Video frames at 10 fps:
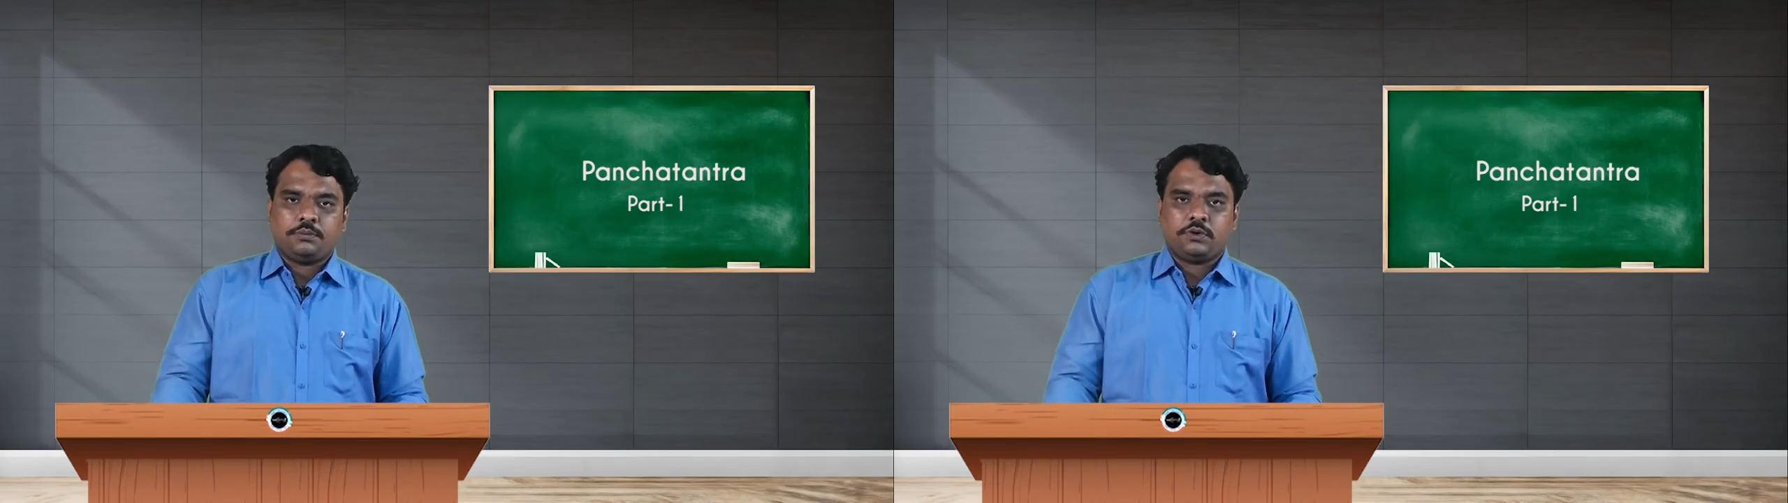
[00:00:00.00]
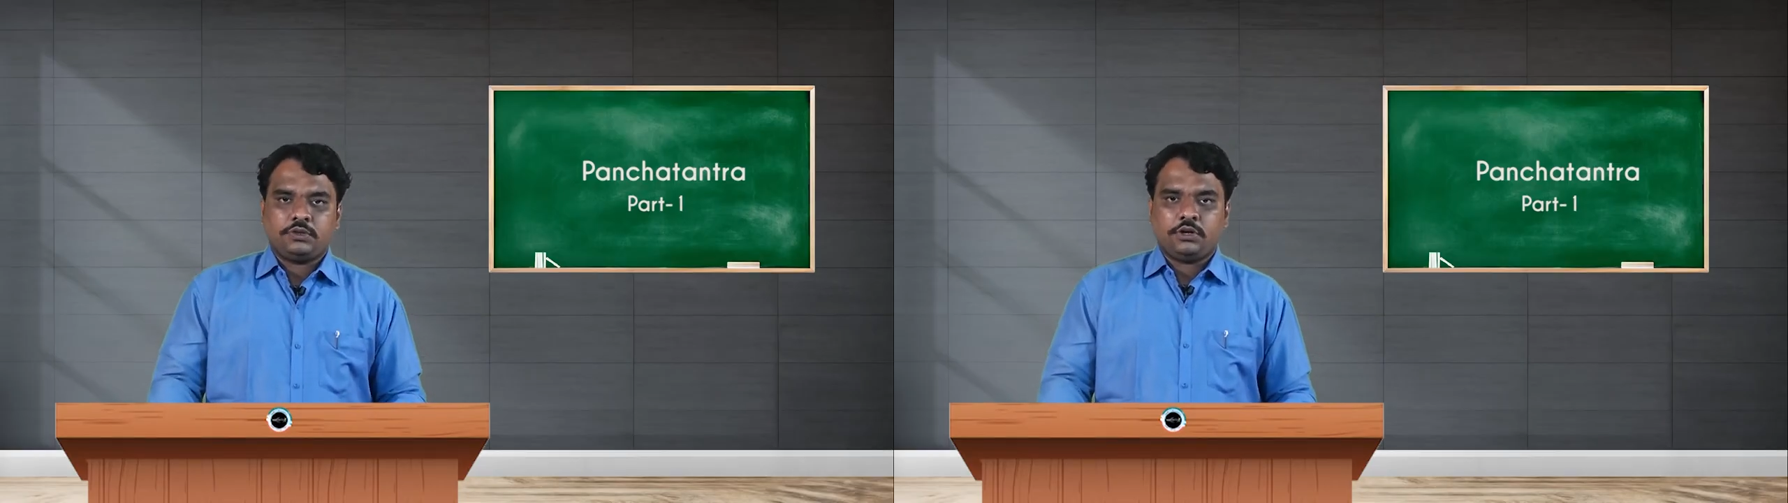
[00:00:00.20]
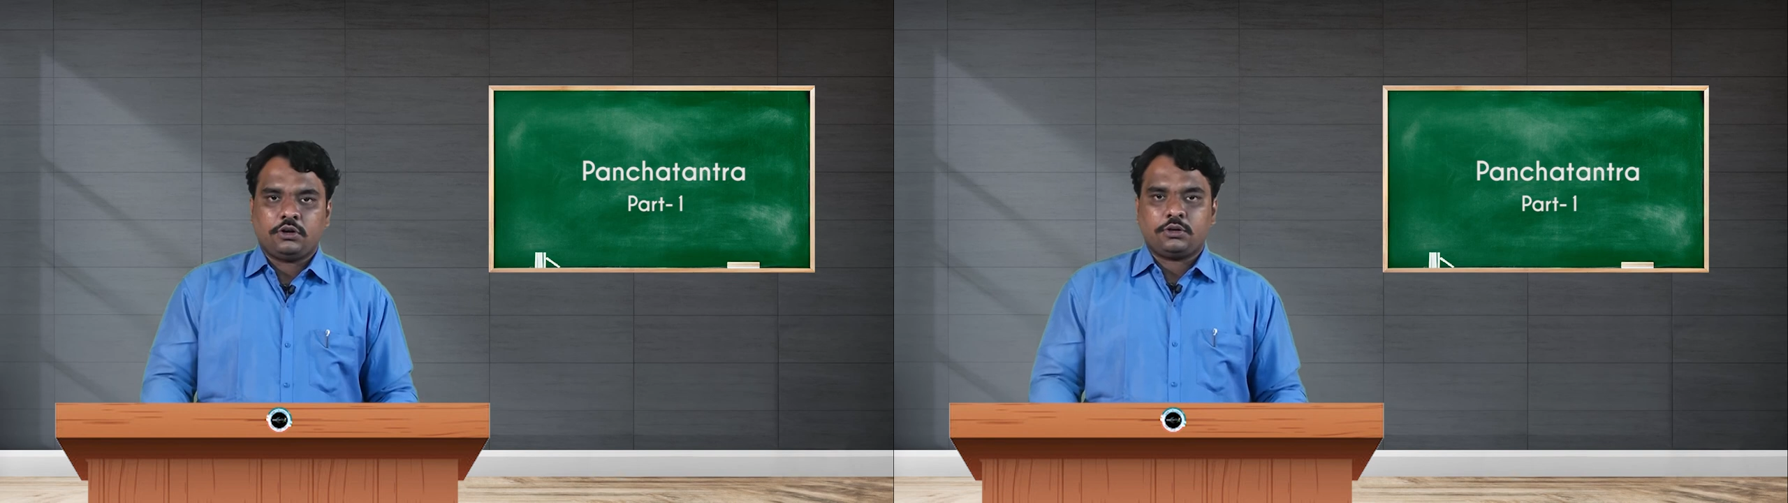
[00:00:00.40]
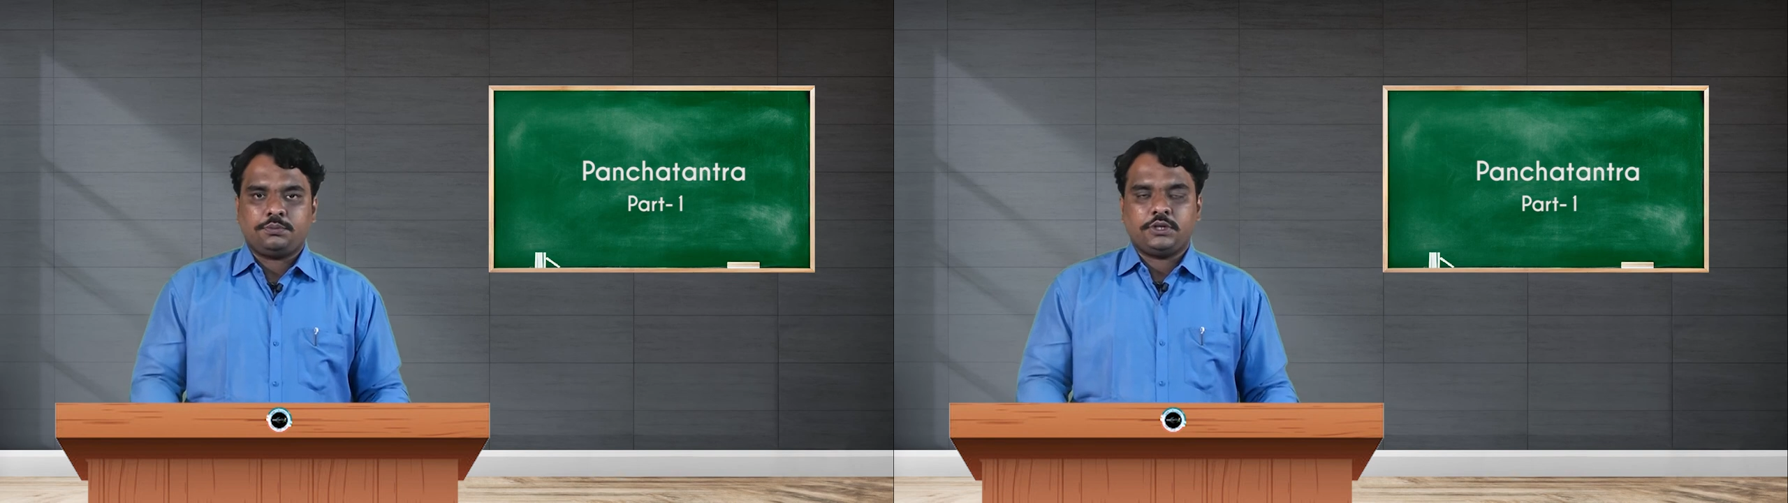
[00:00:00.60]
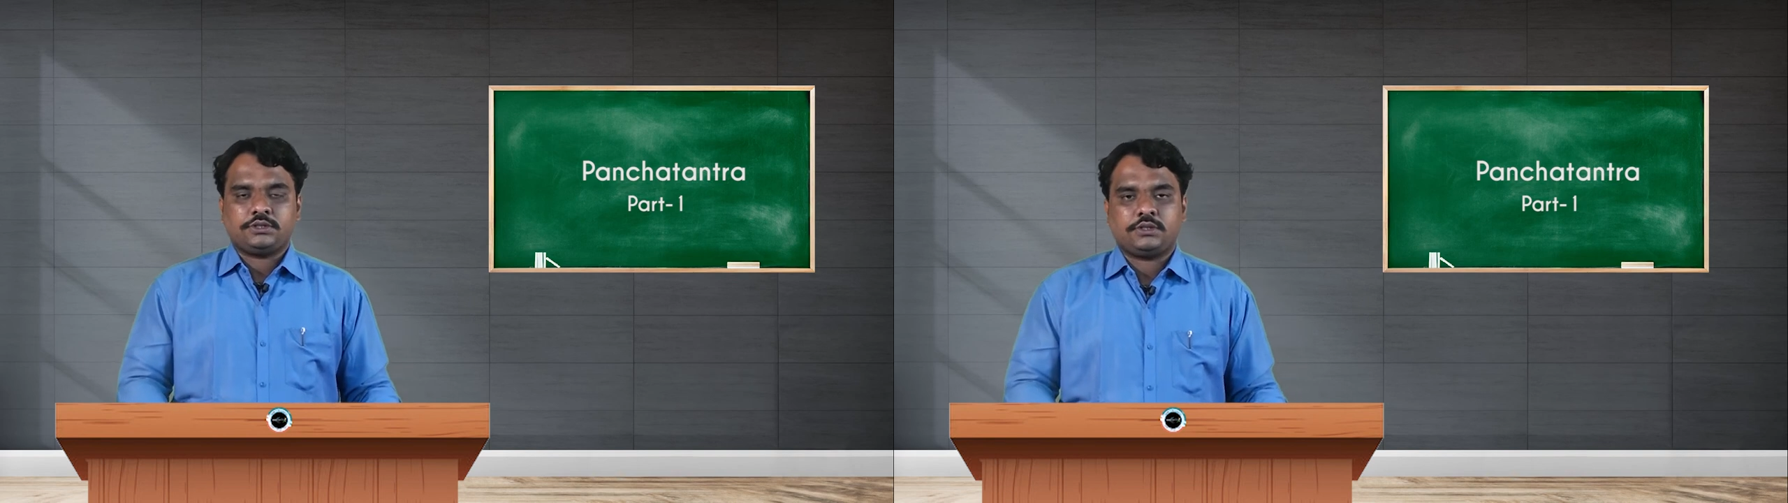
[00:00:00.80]
upon the
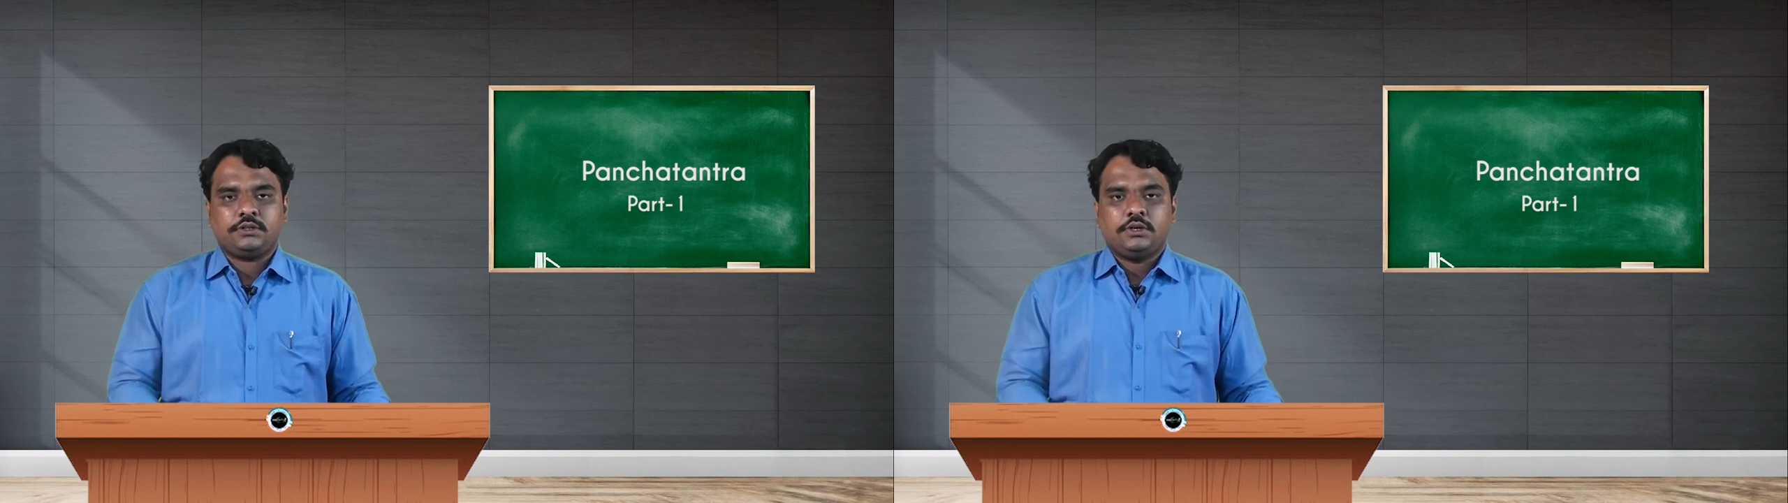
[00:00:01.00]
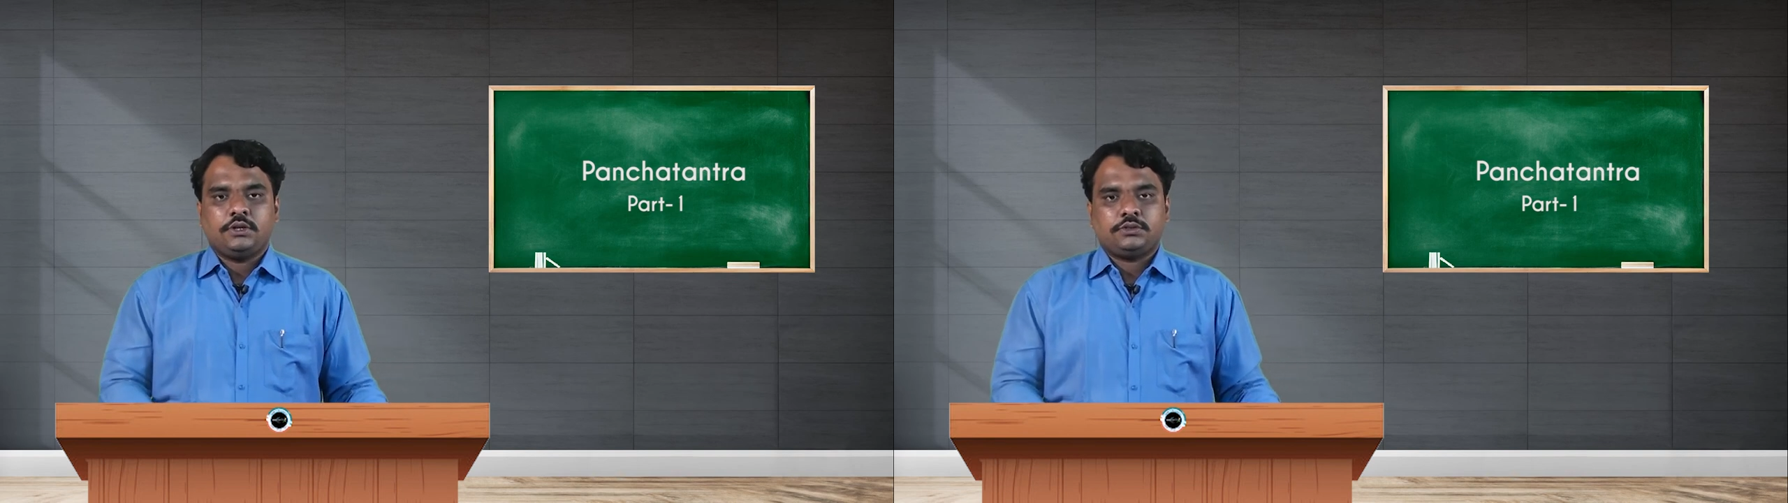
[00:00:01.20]
occupation